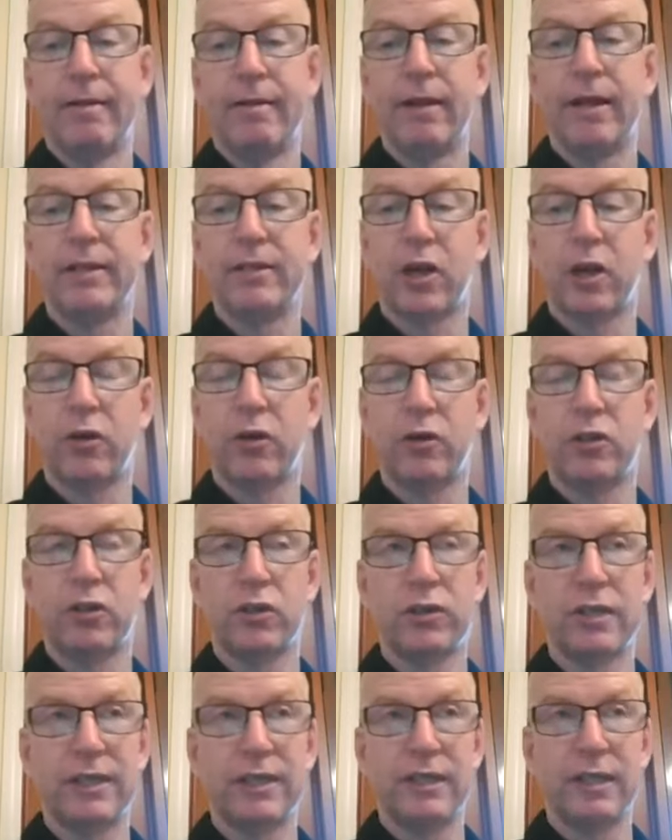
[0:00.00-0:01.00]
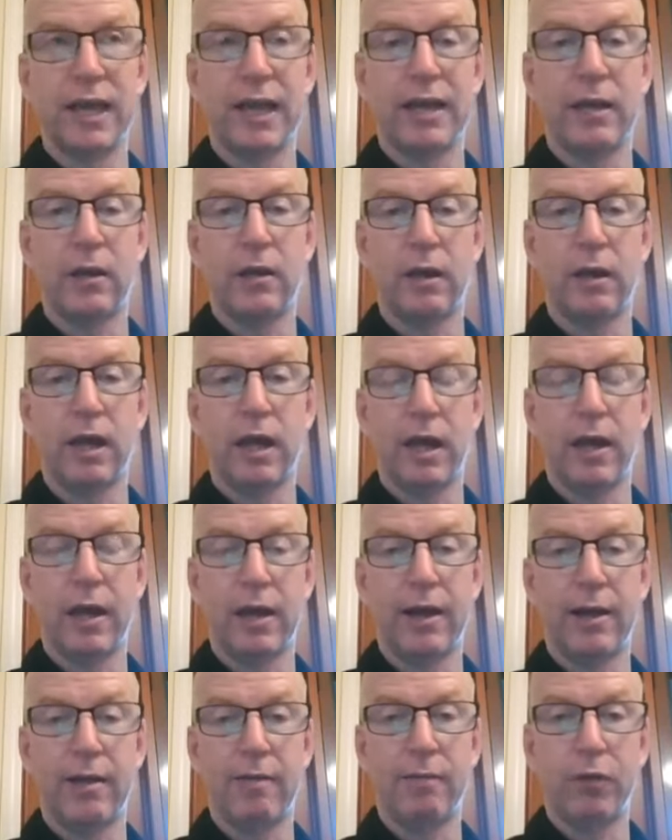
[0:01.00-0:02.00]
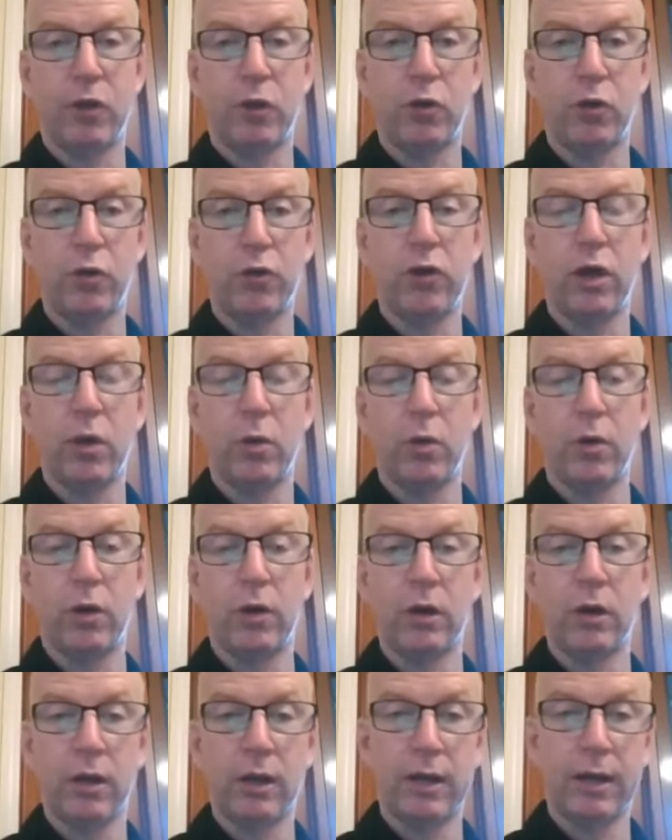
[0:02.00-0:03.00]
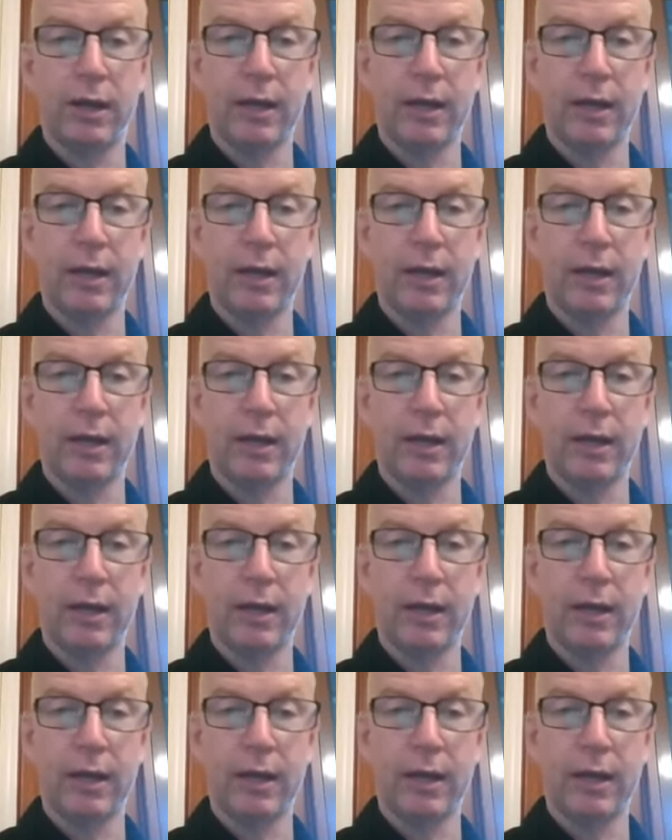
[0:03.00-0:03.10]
It's going to dictate who you go and